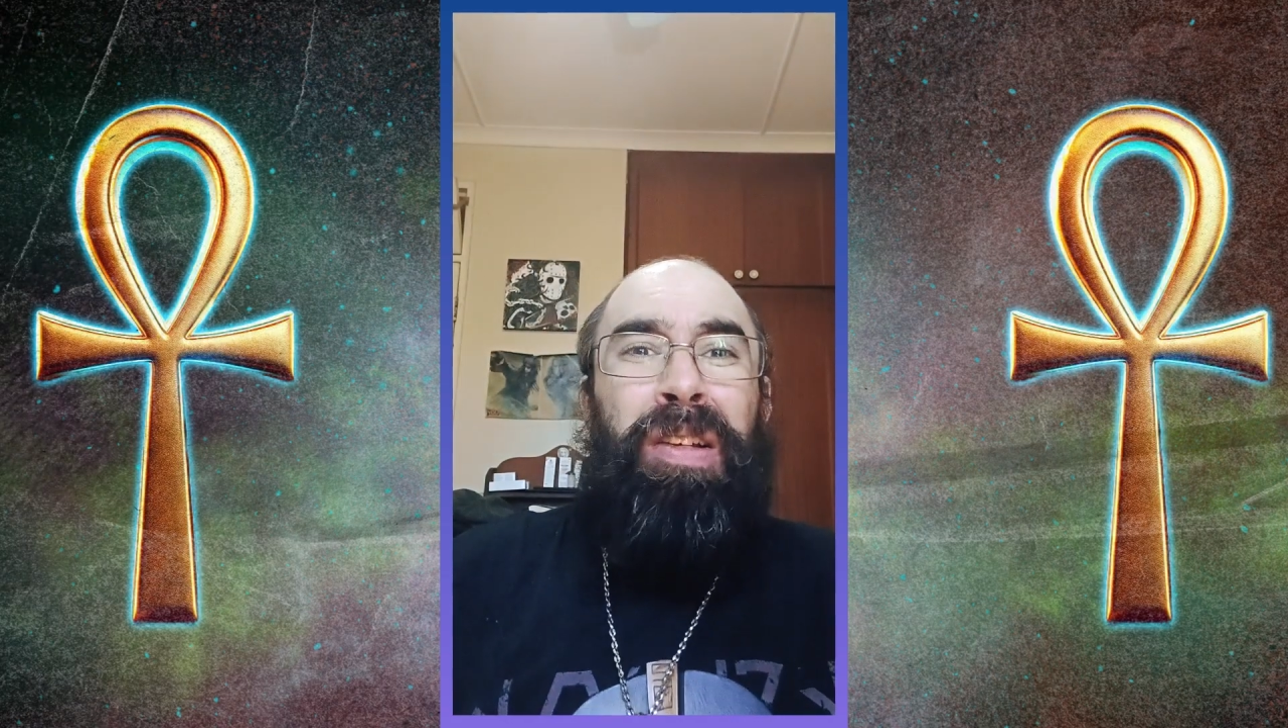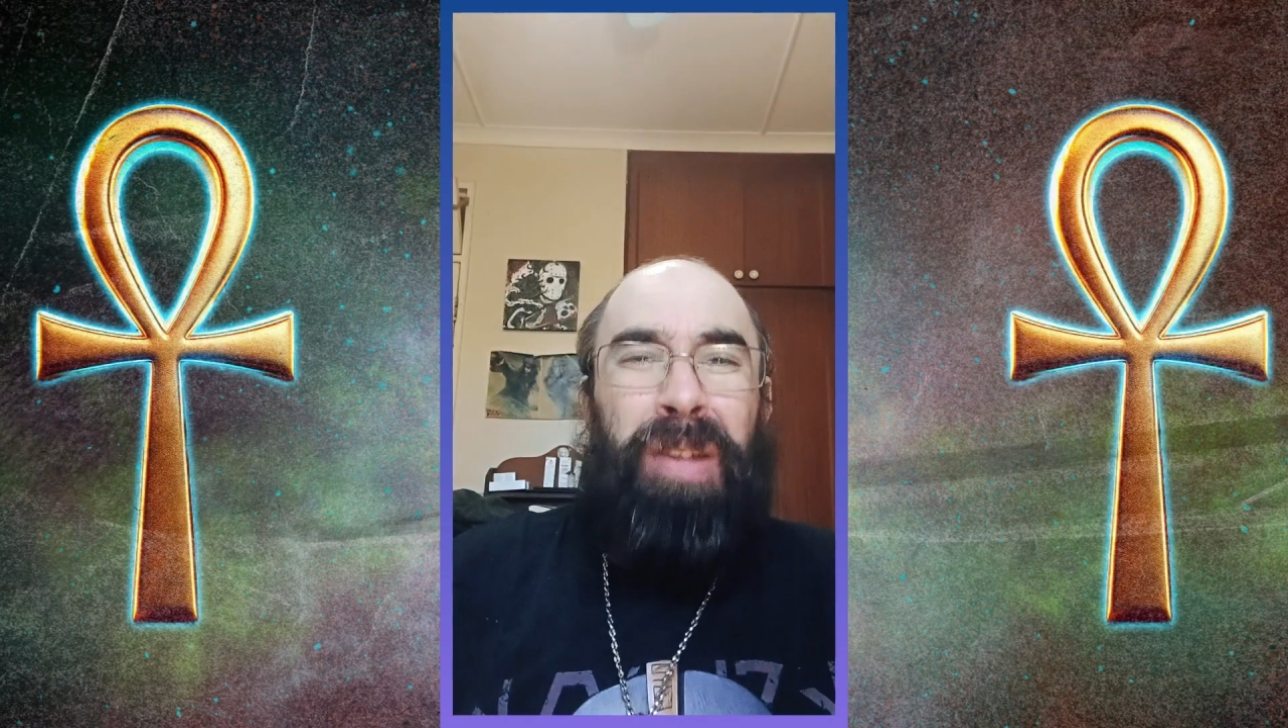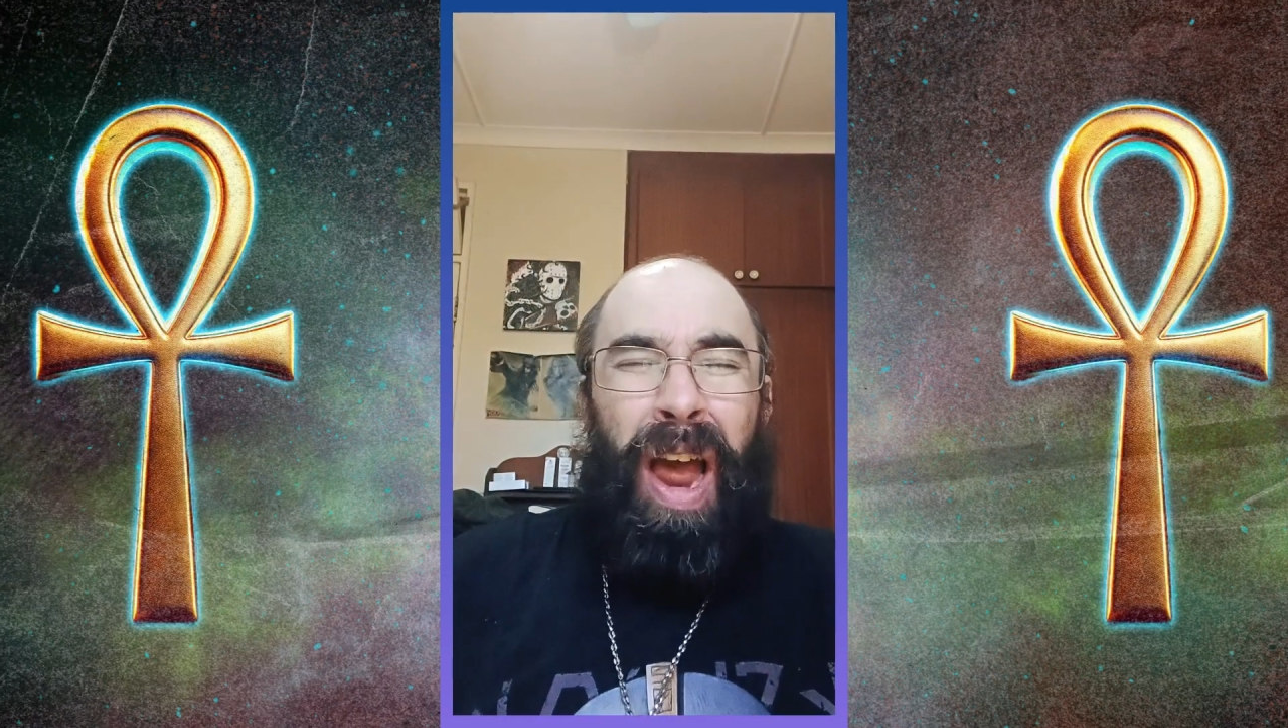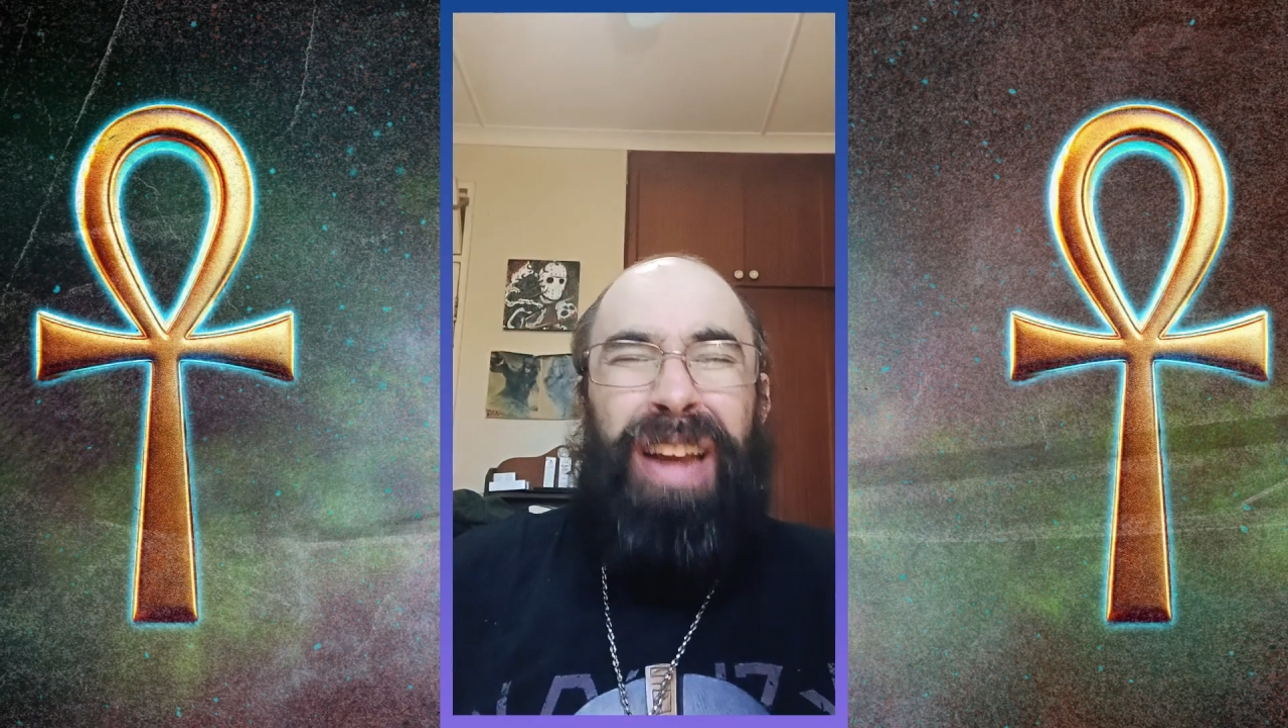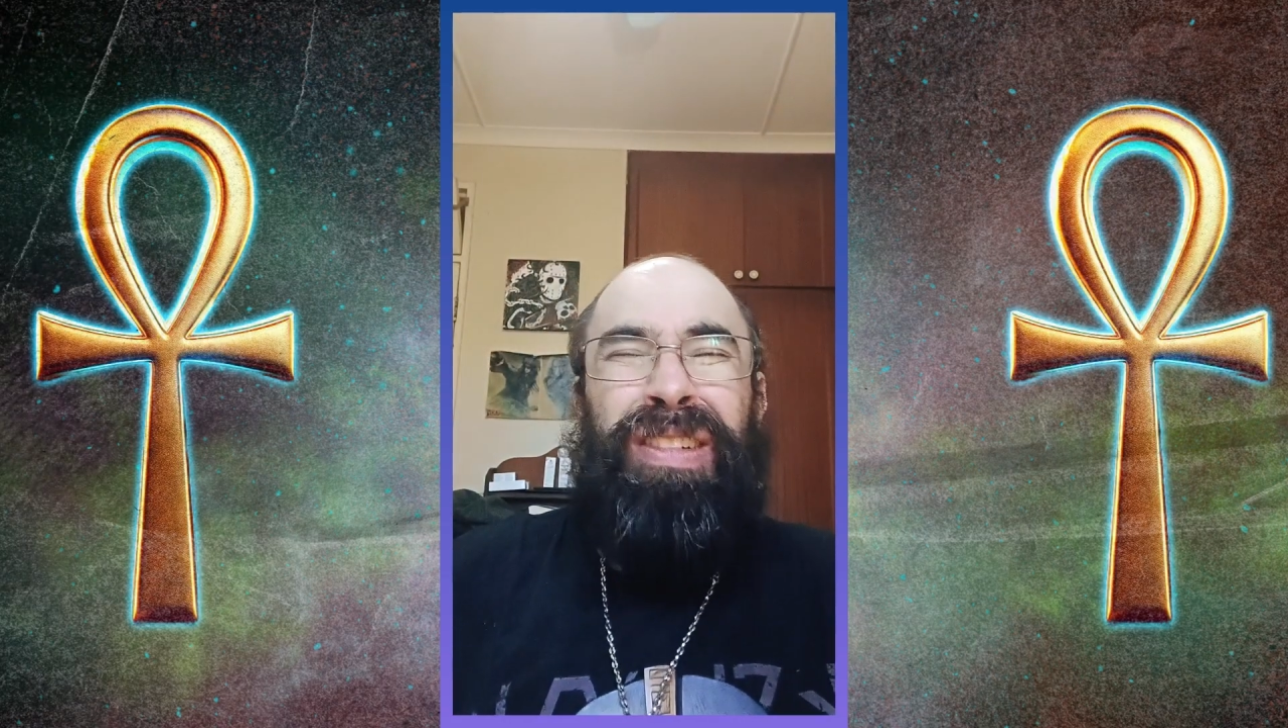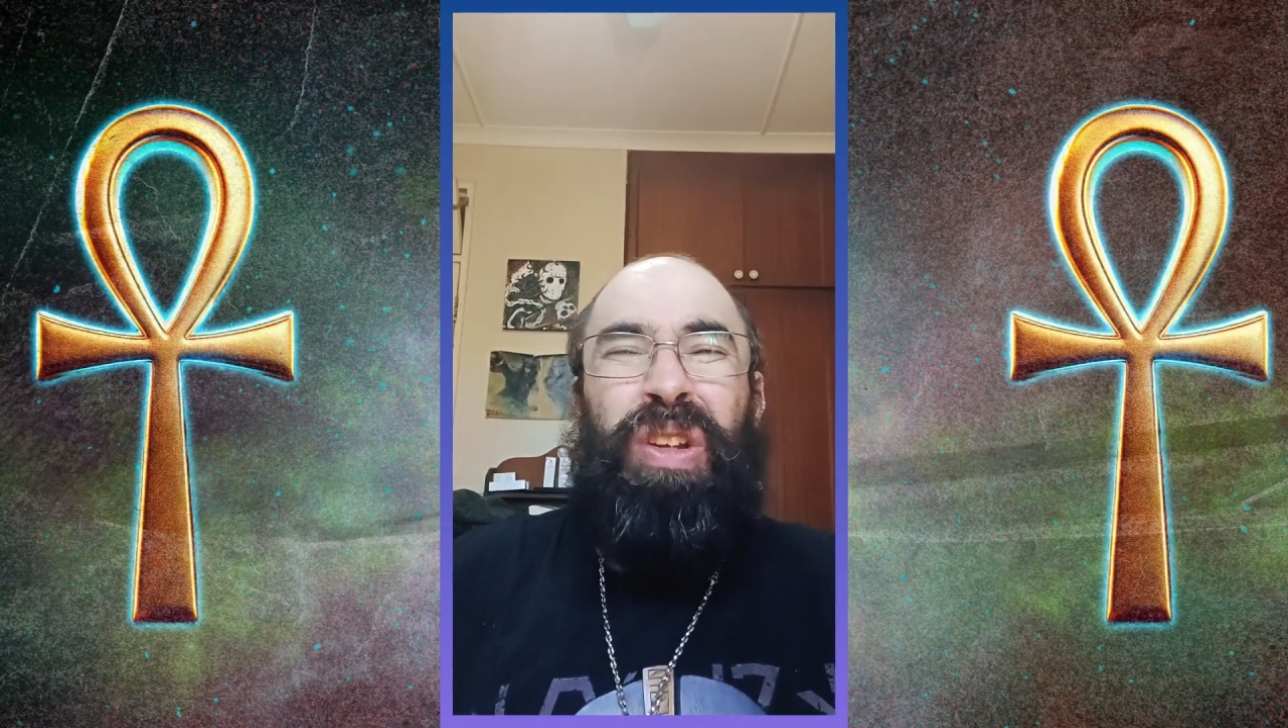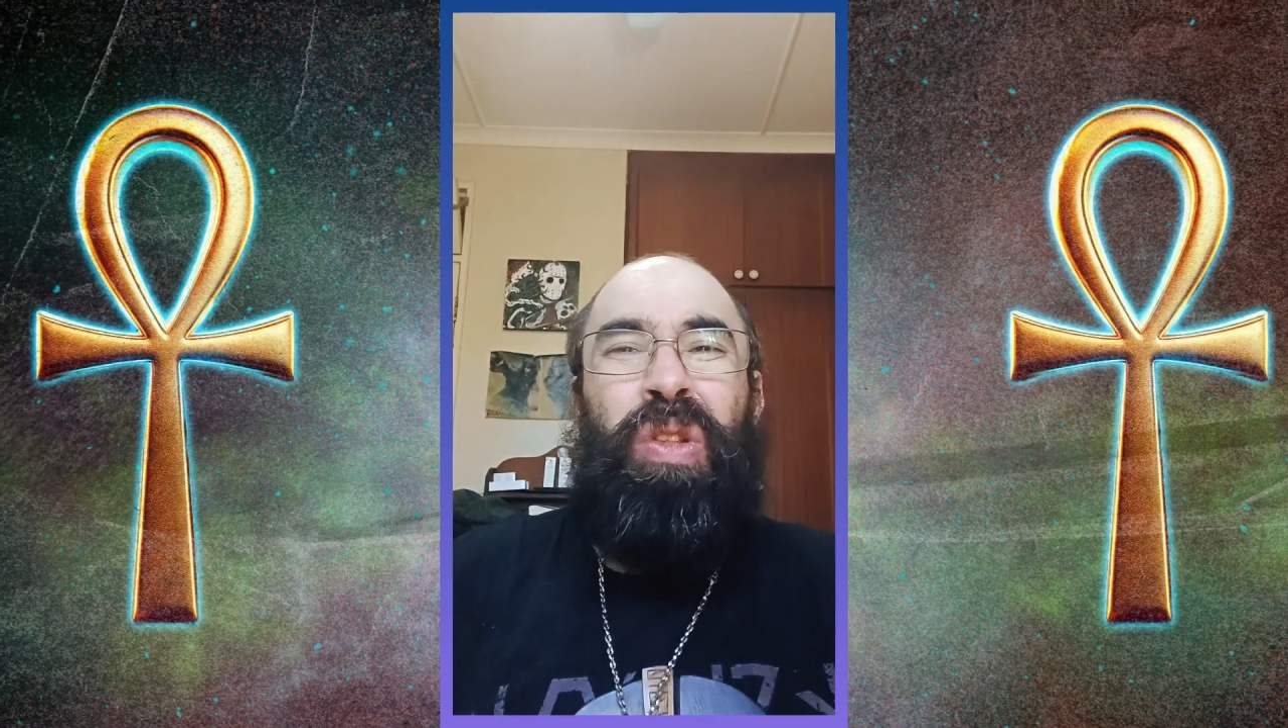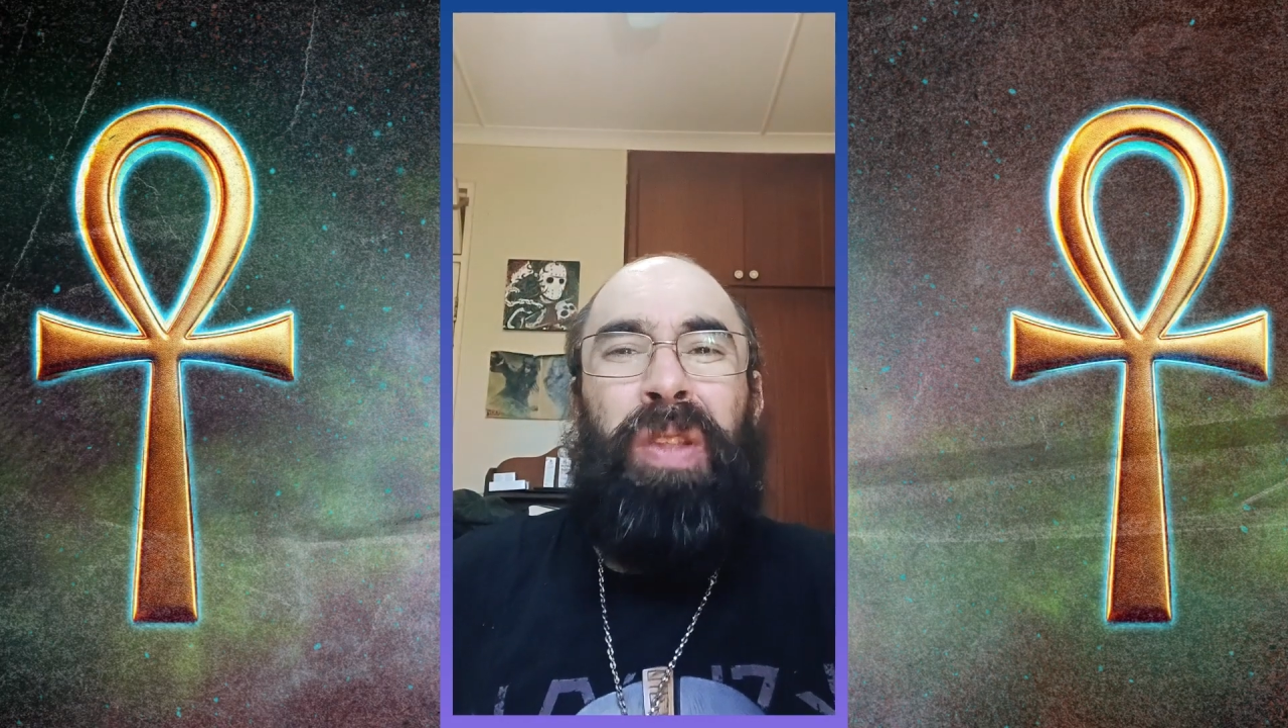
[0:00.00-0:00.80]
national